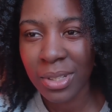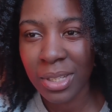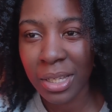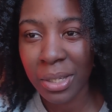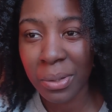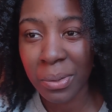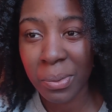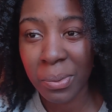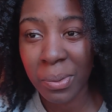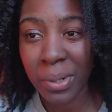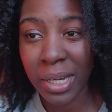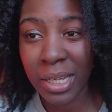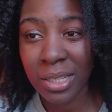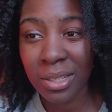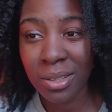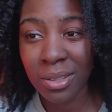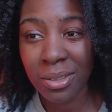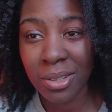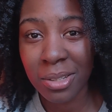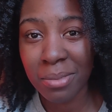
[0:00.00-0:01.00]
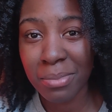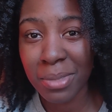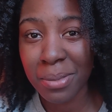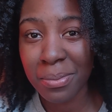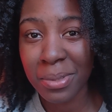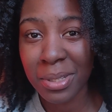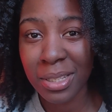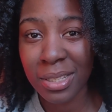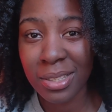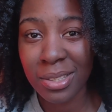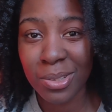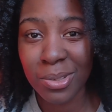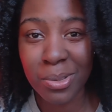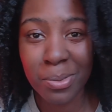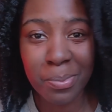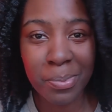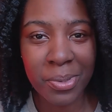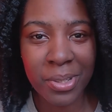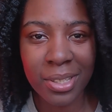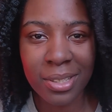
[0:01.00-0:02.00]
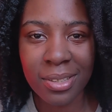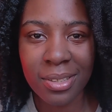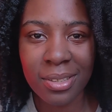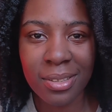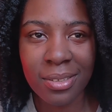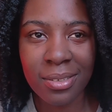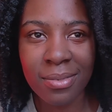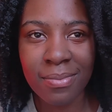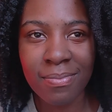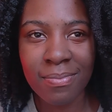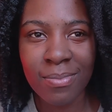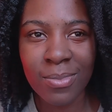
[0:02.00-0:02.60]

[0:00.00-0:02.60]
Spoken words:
like quite a lot, maybe a soup press,